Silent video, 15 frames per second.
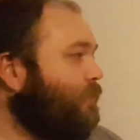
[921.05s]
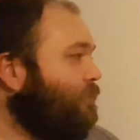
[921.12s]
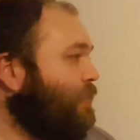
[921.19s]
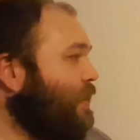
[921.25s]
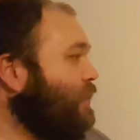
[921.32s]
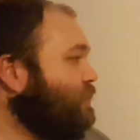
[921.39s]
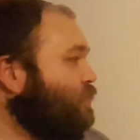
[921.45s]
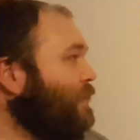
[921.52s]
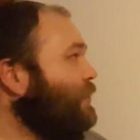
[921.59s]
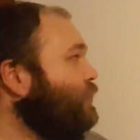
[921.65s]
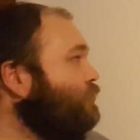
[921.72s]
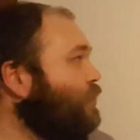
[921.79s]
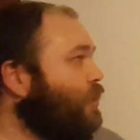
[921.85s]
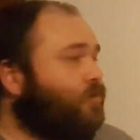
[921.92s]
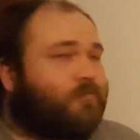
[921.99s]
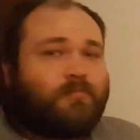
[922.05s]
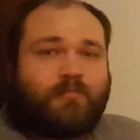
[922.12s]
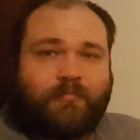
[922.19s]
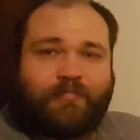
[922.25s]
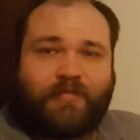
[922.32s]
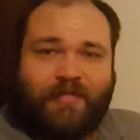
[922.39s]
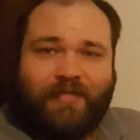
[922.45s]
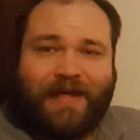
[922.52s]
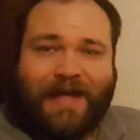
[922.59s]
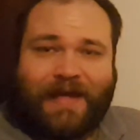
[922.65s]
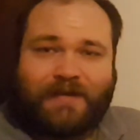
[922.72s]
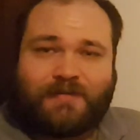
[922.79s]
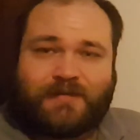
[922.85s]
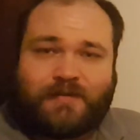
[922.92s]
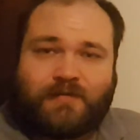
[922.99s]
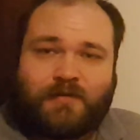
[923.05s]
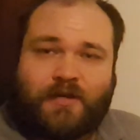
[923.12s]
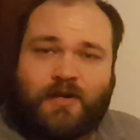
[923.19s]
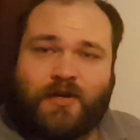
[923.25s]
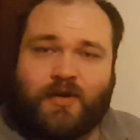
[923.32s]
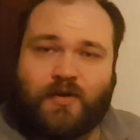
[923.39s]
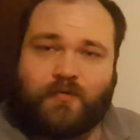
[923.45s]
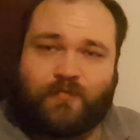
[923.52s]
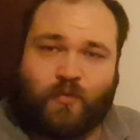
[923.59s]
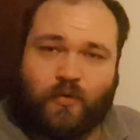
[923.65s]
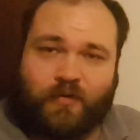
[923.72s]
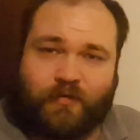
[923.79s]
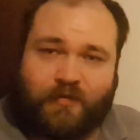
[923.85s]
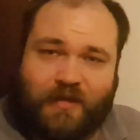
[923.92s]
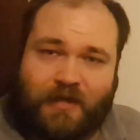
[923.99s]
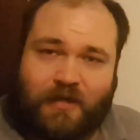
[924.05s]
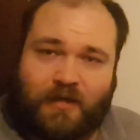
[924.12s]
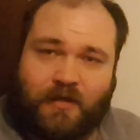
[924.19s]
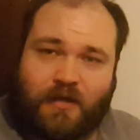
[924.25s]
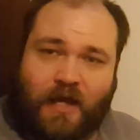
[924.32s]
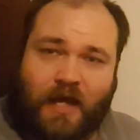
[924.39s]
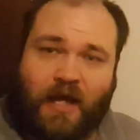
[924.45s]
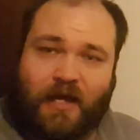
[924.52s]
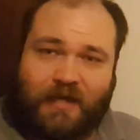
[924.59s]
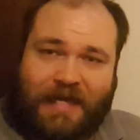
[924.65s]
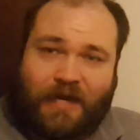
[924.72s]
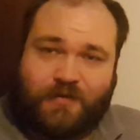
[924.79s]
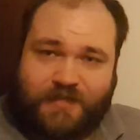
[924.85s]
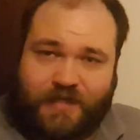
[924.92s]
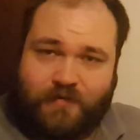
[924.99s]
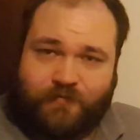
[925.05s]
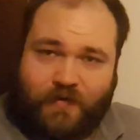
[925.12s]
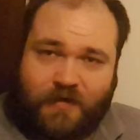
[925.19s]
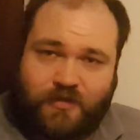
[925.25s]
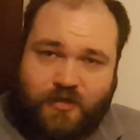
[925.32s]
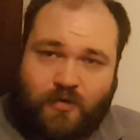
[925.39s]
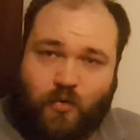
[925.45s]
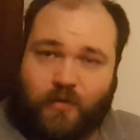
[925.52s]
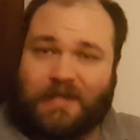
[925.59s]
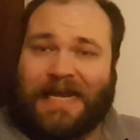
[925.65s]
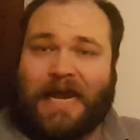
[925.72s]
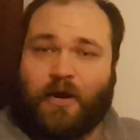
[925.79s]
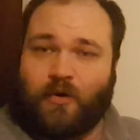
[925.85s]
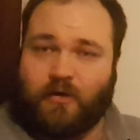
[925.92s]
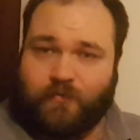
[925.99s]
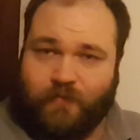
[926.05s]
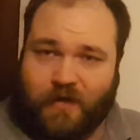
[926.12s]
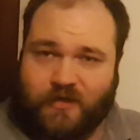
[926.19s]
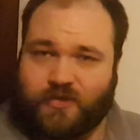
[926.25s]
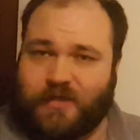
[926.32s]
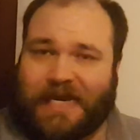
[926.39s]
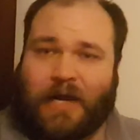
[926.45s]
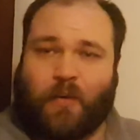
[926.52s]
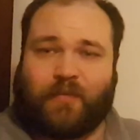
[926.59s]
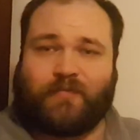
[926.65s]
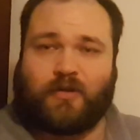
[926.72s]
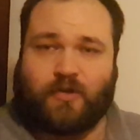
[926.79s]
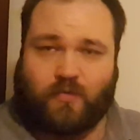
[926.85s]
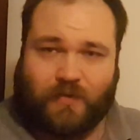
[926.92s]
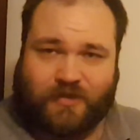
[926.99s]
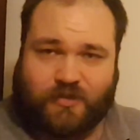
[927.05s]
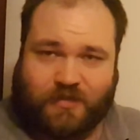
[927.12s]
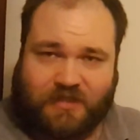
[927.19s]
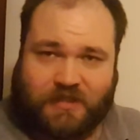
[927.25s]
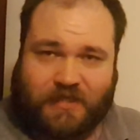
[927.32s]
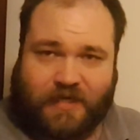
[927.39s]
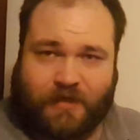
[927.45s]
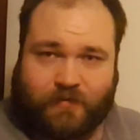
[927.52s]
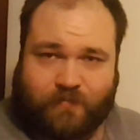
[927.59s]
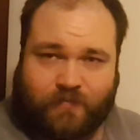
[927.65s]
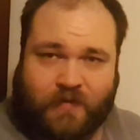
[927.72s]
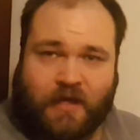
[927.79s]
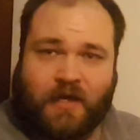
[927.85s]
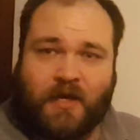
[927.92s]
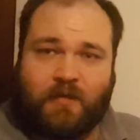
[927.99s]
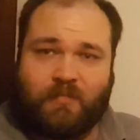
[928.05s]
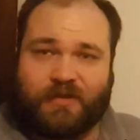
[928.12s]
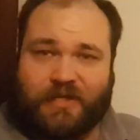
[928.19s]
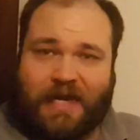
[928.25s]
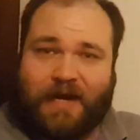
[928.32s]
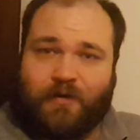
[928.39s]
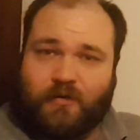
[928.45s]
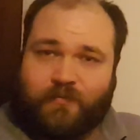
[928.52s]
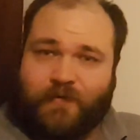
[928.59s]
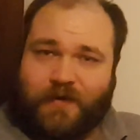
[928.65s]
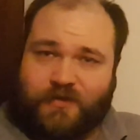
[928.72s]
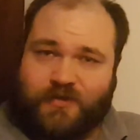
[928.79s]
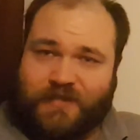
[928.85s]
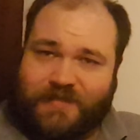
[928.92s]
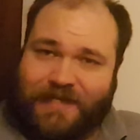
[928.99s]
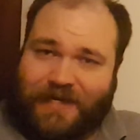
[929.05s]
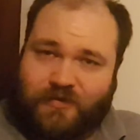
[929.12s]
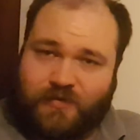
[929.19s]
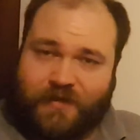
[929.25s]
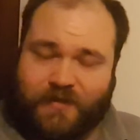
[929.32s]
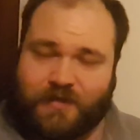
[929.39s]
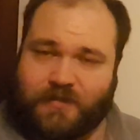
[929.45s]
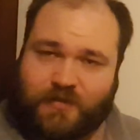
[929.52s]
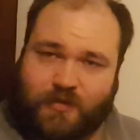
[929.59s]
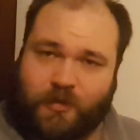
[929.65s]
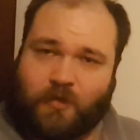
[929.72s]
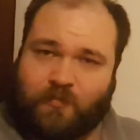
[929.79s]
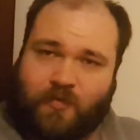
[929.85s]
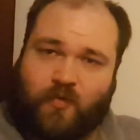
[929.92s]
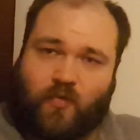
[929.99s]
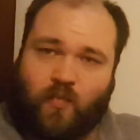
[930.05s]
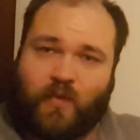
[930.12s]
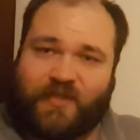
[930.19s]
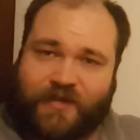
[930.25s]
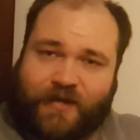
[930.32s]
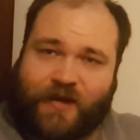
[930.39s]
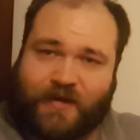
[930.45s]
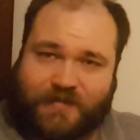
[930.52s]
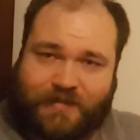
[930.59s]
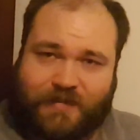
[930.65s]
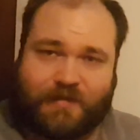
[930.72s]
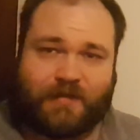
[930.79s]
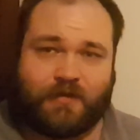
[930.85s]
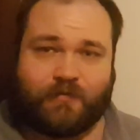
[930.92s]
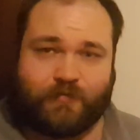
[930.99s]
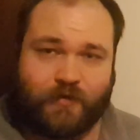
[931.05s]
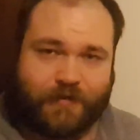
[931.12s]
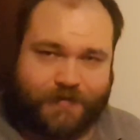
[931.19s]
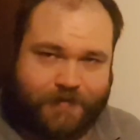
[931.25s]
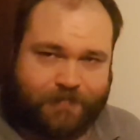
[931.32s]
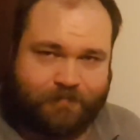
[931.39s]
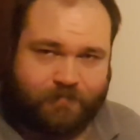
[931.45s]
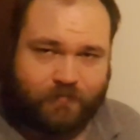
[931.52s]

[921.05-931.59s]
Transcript: Because we do know that for the Gaussian function, or the error function, however you wish to say it, but the error function is actually this term with a constant in the front.